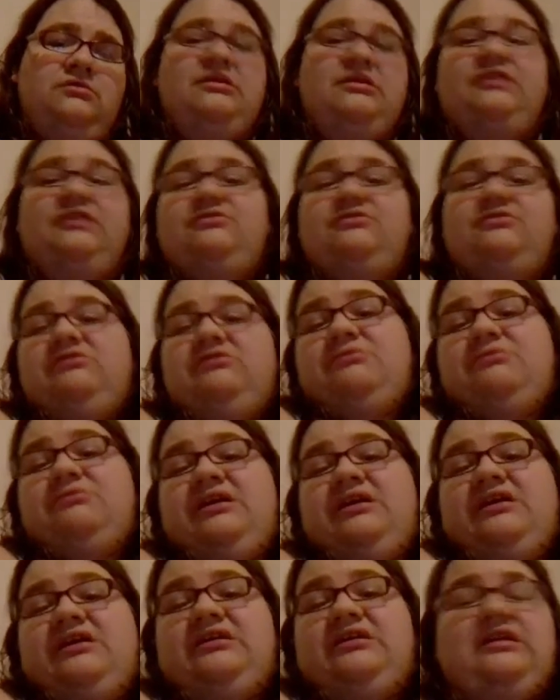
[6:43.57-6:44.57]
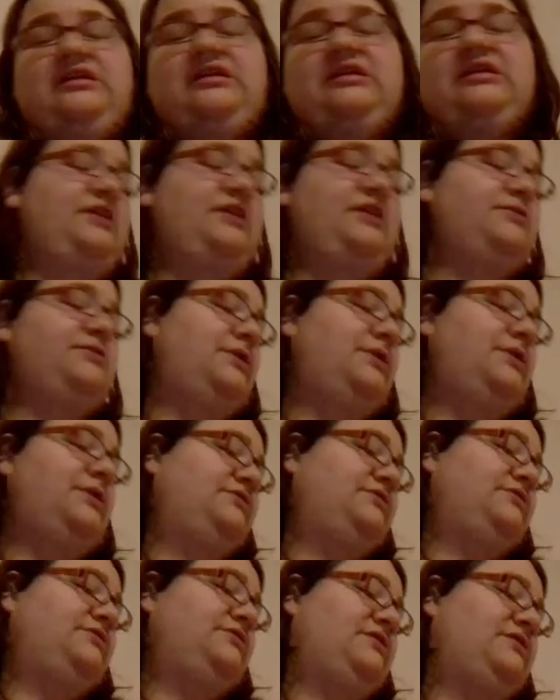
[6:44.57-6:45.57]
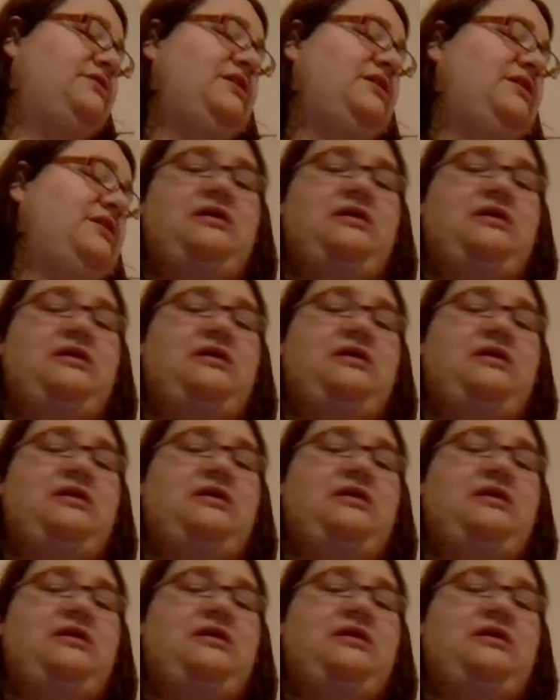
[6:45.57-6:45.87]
That's the reason why I left Headways, because